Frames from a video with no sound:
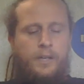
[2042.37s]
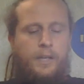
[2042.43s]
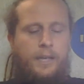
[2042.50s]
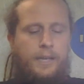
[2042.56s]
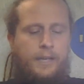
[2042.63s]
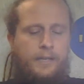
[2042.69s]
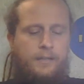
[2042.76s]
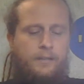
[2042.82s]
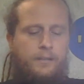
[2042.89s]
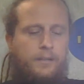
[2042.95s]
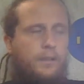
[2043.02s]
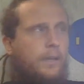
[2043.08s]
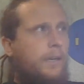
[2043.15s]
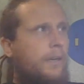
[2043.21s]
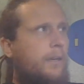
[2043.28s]
And
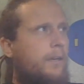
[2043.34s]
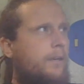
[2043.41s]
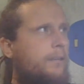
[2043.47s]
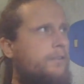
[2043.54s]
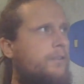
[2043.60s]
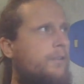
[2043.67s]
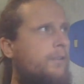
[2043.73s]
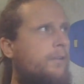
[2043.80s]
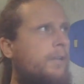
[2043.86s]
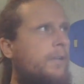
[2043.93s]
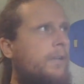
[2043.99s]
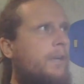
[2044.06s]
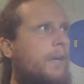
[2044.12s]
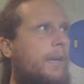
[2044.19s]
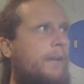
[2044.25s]
so
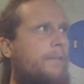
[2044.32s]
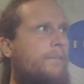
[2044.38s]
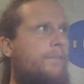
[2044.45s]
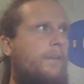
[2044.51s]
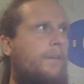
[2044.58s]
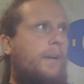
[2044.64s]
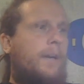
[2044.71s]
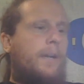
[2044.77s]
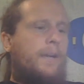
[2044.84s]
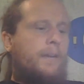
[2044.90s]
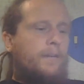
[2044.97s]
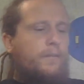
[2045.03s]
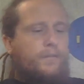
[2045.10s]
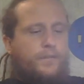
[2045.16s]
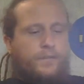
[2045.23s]
I've
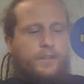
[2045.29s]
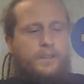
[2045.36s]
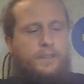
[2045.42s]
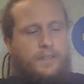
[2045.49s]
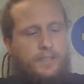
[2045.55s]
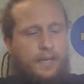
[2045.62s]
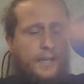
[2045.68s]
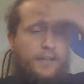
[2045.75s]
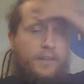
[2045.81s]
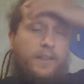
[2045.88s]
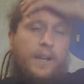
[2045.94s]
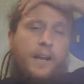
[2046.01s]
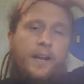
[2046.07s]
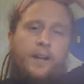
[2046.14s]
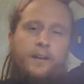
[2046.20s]
said it
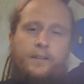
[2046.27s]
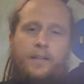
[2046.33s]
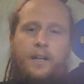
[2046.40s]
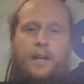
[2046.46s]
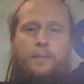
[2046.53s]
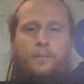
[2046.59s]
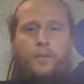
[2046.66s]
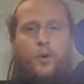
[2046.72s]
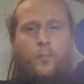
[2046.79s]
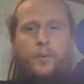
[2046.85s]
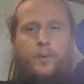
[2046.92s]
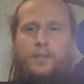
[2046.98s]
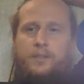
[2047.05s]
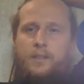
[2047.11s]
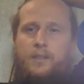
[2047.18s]
there that I'm
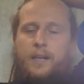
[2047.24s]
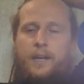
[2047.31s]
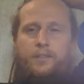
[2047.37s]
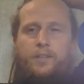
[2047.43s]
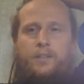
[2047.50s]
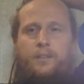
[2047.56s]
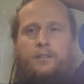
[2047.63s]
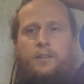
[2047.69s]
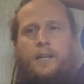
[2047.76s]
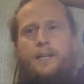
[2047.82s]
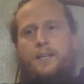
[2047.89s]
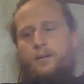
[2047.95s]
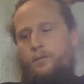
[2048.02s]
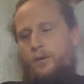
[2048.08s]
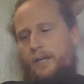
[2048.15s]
open to having
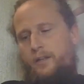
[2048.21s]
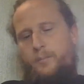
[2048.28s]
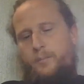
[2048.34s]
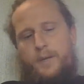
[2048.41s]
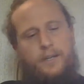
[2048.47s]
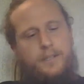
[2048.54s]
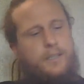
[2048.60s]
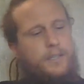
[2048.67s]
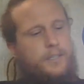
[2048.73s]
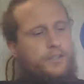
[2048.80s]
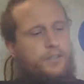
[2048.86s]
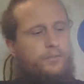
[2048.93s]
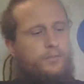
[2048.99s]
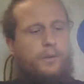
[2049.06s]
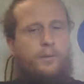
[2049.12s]
like regular pairing
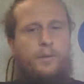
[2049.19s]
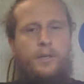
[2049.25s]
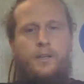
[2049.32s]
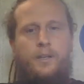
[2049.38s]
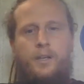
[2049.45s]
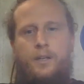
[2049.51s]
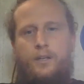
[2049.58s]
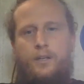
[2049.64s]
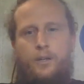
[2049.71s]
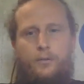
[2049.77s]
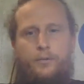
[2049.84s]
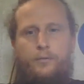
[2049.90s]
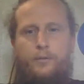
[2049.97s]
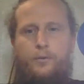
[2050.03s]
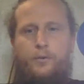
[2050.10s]
sessions where we go
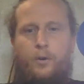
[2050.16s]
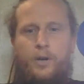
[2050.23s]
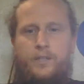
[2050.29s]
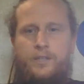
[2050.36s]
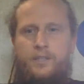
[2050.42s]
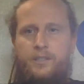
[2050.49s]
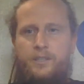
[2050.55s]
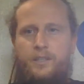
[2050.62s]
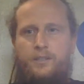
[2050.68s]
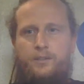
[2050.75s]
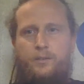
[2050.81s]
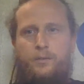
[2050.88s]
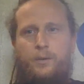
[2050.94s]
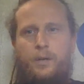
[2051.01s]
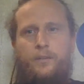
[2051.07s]
through courses and
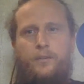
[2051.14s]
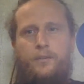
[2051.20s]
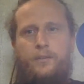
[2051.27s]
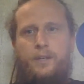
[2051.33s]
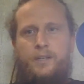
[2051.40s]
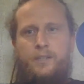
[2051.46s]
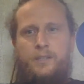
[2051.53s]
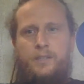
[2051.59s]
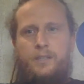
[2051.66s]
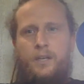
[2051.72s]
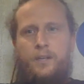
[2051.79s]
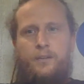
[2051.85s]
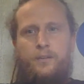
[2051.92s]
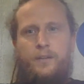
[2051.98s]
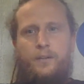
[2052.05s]
do other things
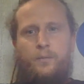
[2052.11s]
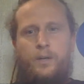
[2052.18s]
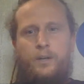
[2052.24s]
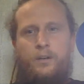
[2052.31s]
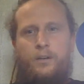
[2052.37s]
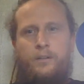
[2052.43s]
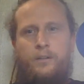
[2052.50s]
other than work